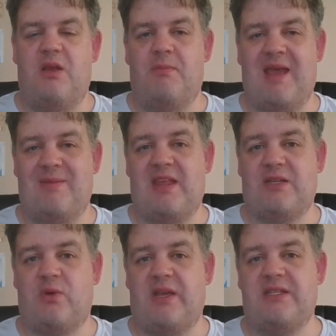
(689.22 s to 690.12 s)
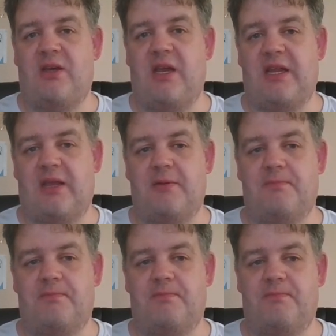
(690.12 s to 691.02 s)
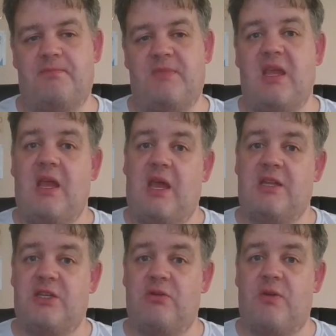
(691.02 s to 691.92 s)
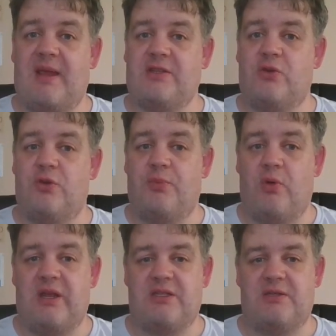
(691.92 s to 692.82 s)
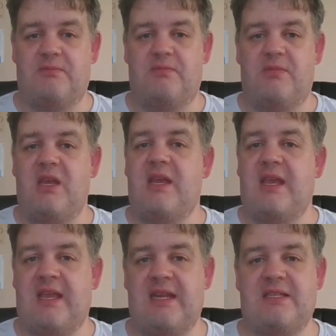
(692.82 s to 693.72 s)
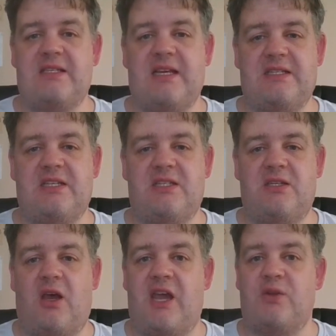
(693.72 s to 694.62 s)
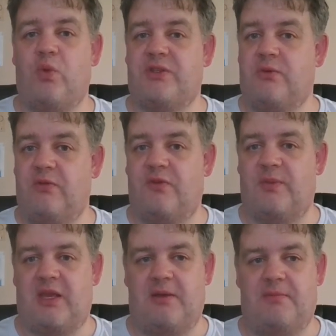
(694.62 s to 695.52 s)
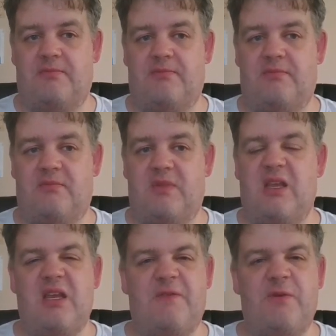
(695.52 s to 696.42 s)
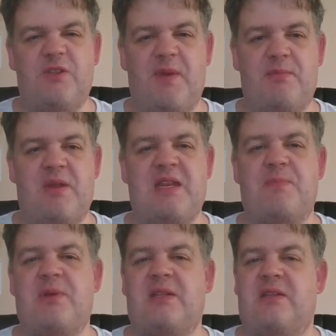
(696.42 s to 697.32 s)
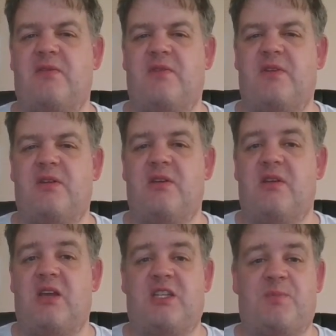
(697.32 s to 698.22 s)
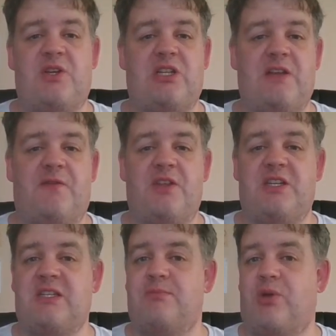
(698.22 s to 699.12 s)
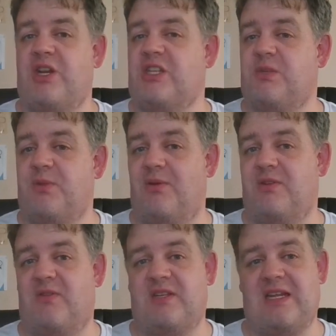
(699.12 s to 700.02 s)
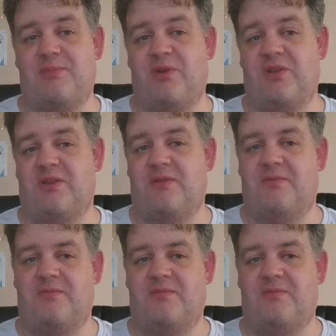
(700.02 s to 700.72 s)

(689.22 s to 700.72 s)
Maybe that's why he's hiding. Adira makes a good point. He doesn't get to decide what's good for me. It feels a bit manipulative, especially for the disembodied spirit of a dead person.